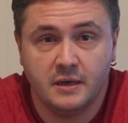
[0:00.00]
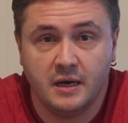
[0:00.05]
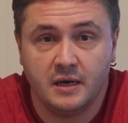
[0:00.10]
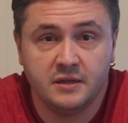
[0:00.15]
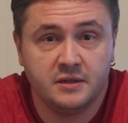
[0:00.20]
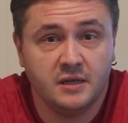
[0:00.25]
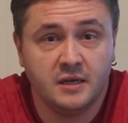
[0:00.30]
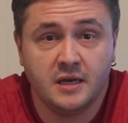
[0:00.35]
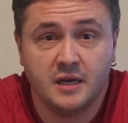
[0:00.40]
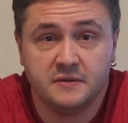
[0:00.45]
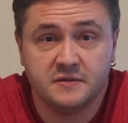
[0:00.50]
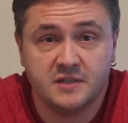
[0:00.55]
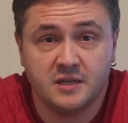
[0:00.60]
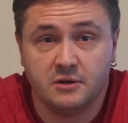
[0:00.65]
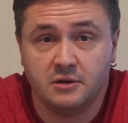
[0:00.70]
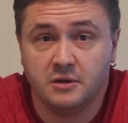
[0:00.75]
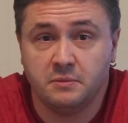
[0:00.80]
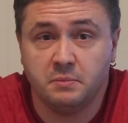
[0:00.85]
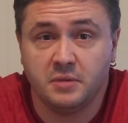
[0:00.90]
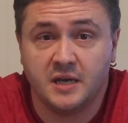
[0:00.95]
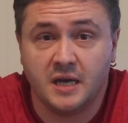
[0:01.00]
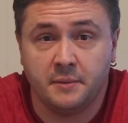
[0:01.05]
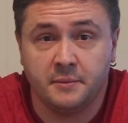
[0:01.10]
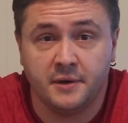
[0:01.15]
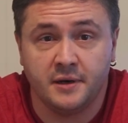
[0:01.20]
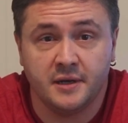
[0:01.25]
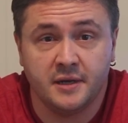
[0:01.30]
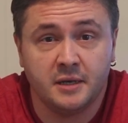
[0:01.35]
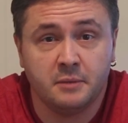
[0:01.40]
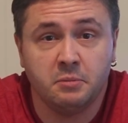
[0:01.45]
I think I've started
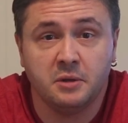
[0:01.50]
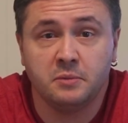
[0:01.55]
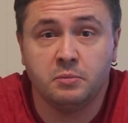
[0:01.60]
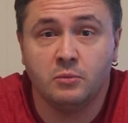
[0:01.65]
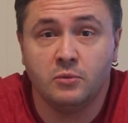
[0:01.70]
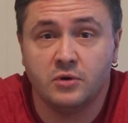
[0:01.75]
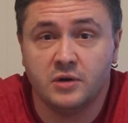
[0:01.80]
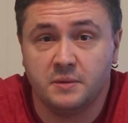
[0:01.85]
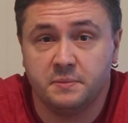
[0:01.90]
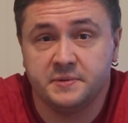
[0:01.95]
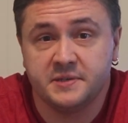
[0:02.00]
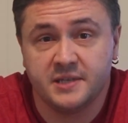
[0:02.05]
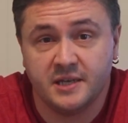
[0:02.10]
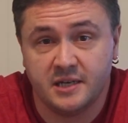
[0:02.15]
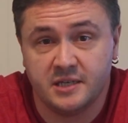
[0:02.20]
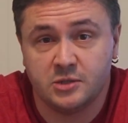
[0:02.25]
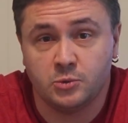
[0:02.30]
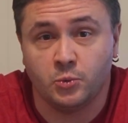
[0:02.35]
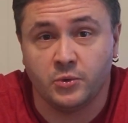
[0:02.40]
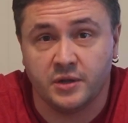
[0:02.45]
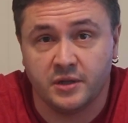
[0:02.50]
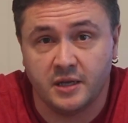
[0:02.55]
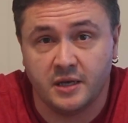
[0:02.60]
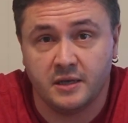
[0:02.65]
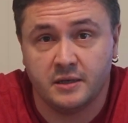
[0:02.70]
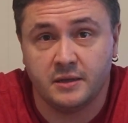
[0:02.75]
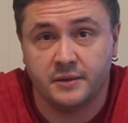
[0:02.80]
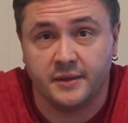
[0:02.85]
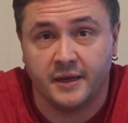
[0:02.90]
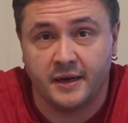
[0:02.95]
becoming a little bit more obsessed with
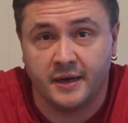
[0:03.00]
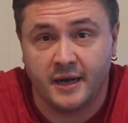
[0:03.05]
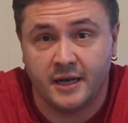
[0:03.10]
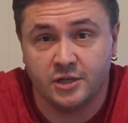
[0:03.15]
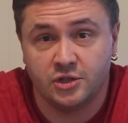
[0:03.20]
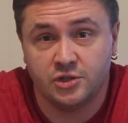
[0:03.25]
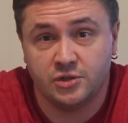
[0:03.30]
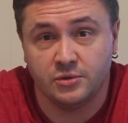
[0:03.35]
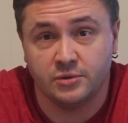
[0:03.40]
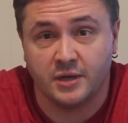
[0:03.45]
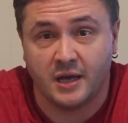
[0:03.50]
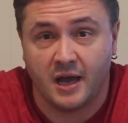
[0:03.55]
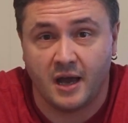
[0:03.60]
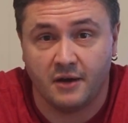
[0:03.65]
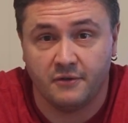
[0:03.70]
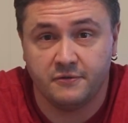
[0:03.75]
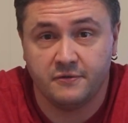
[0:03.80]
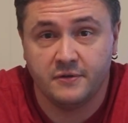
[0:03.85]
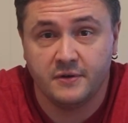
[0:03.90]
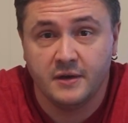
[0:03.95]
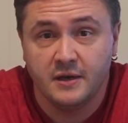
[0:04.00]
it than I should have.